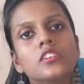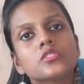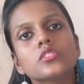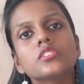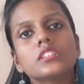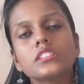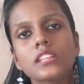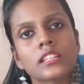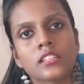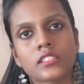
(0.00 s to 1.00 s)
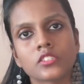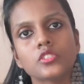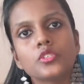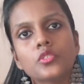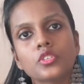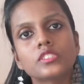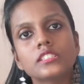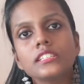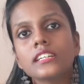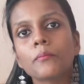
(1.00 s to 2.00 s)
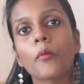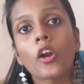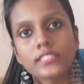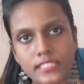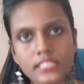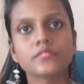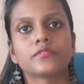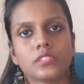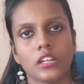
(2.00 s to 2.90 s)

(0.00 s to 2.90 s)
So these are the things. So you could see the positive